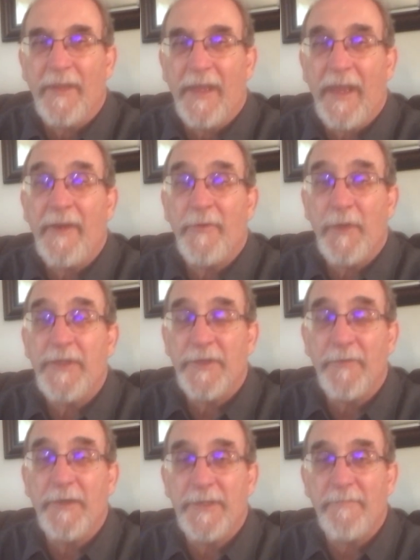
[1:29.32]
And we
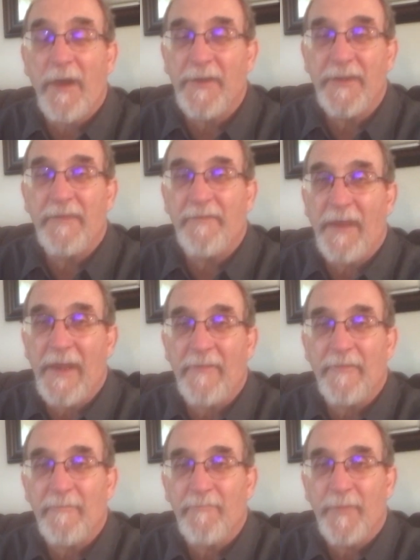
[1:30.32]
should respond in
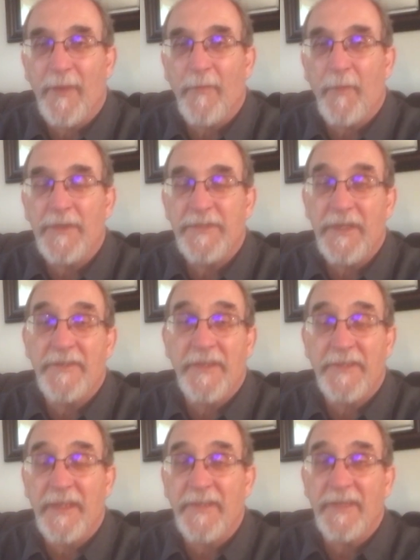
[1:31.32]
faith. When
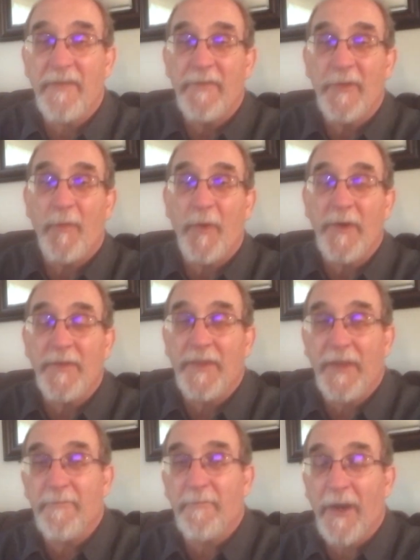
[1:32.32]
Jesus has given the word
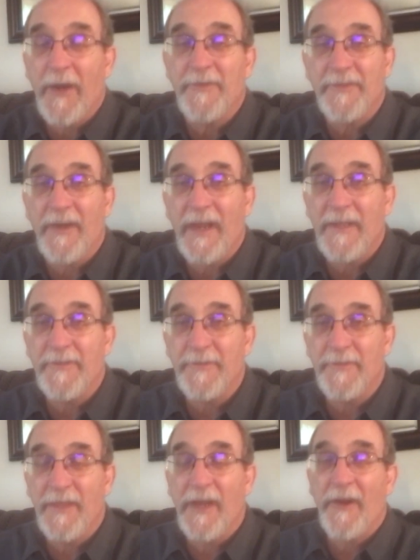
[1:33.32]
that prayers are
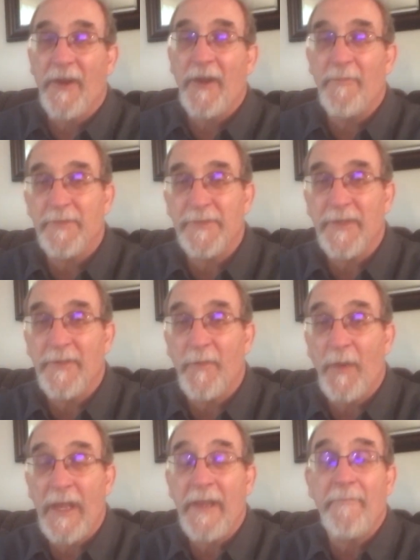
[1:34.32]
answered, that our help is on the
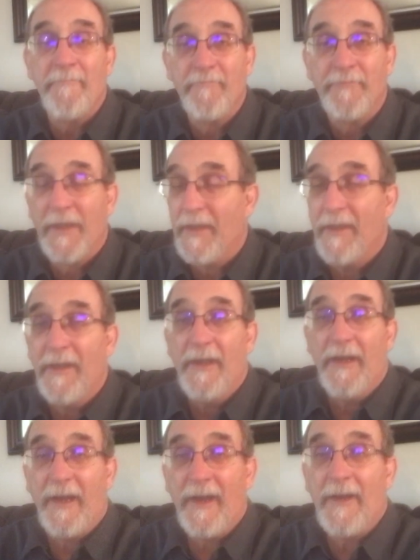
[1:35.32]
way,
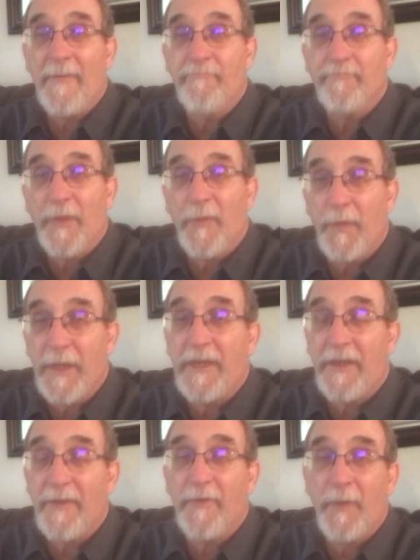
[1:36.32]
we
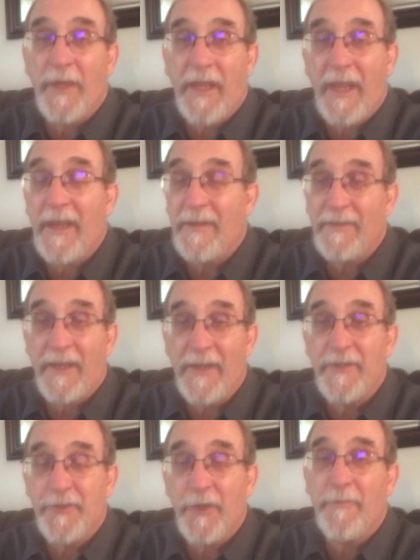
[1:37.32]
can
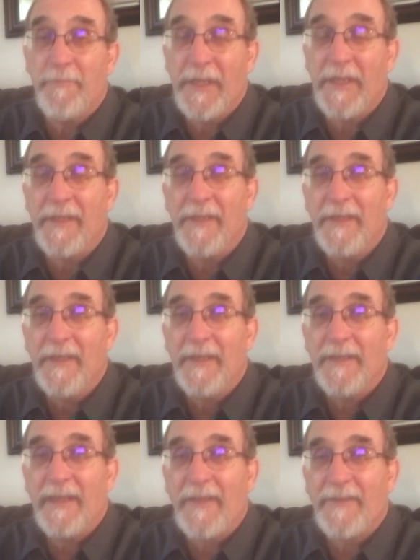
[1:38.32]
and should be
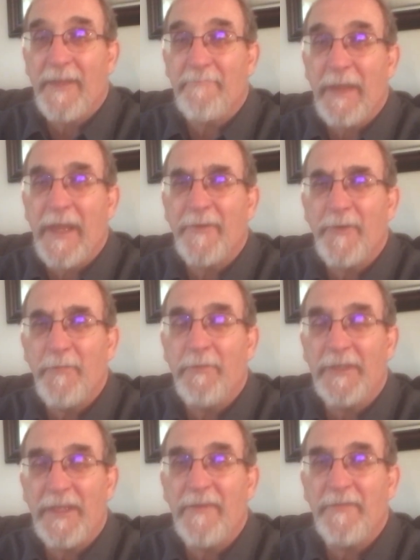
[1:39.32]
like that man who
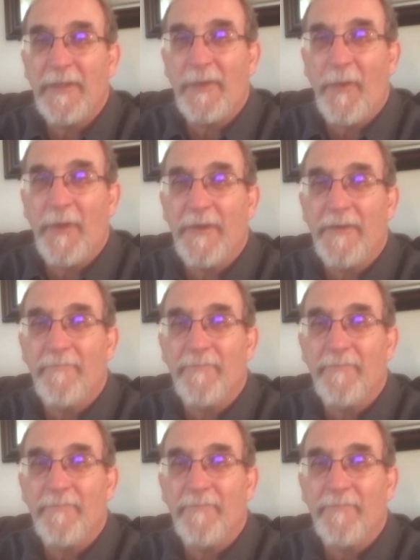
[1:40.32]
believed the Lord